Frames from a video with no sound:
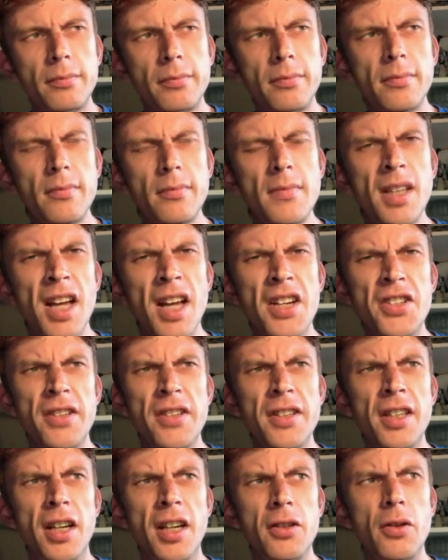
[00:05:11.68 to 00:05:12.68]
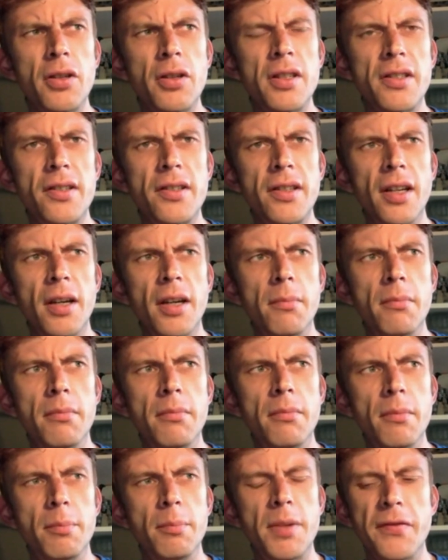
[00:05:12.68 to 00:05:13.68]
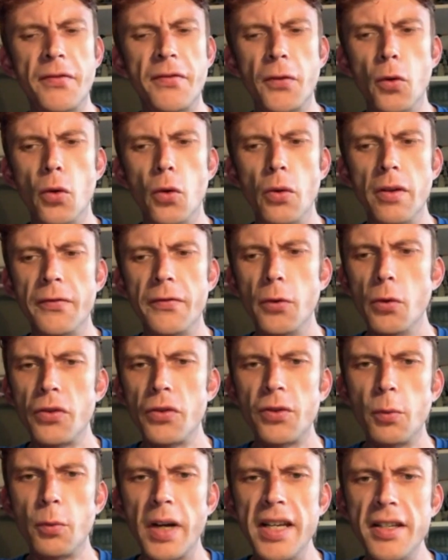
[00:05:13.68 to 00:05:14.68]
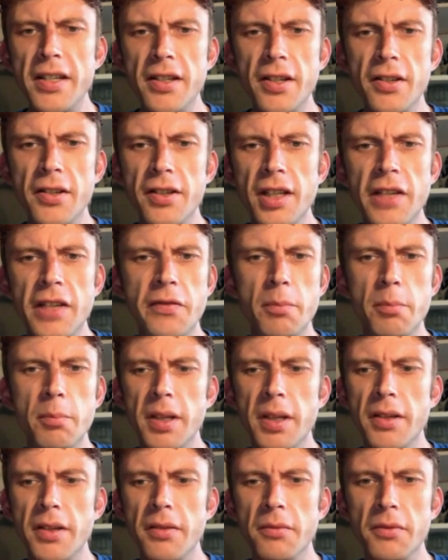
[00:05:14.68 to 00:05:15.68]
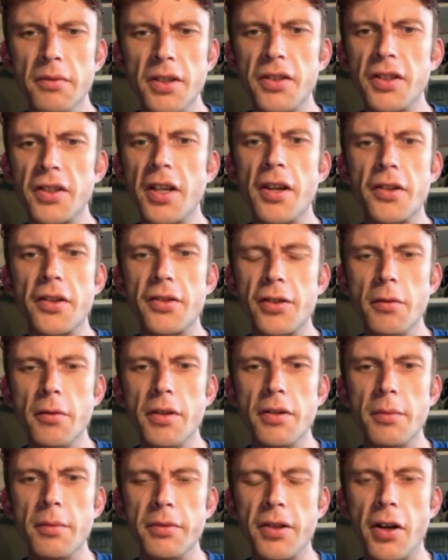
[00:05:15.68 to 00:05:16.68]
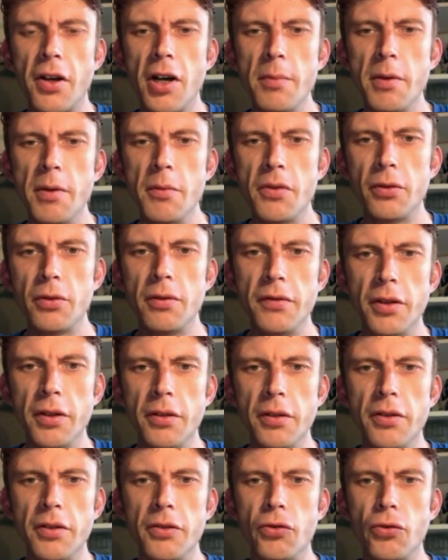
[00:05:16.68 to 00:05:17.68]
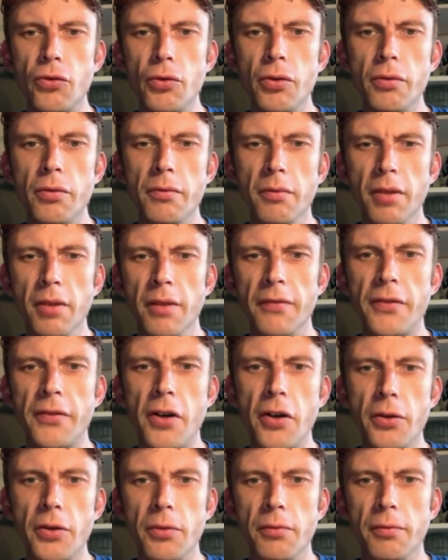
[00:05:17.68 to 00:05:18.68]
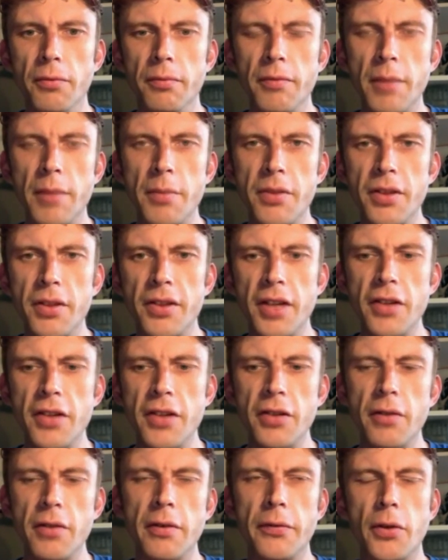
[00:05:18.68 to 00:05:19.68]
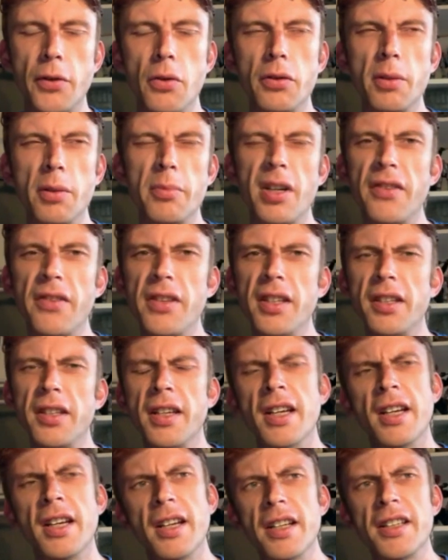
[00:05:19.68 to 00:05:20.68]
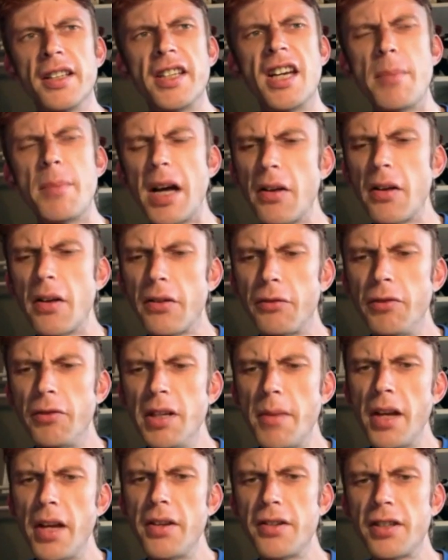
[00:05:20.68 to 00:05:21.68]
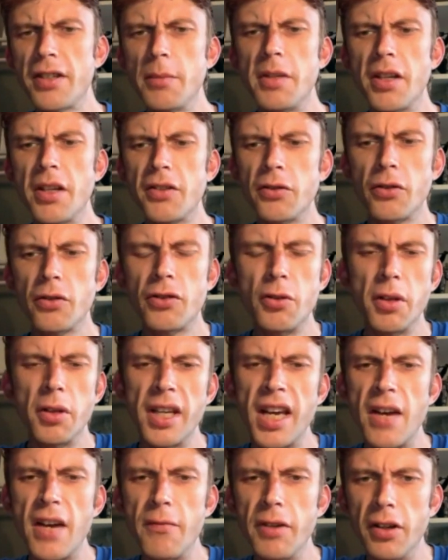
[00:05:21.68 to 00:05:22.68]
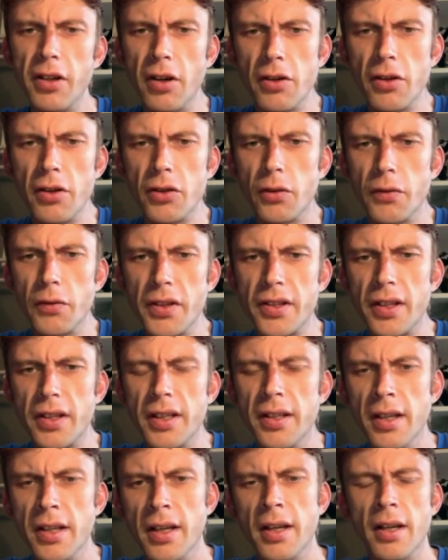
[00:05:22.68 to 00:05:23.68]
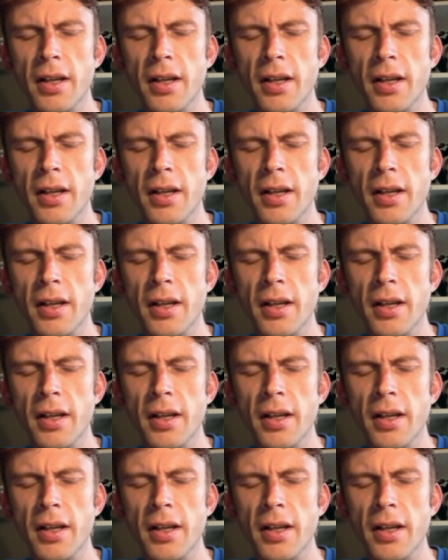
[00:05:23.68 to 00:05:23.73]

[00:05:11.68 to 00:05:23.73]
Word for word: Mm-hmm. Actually, I think I got it um, before The Force Awakens had even been discussed. So at the time, it was sort of, you know, the true final representation of the Falcon. But I think, yeah, about three months. I mean, that's not doing it every night, obviously.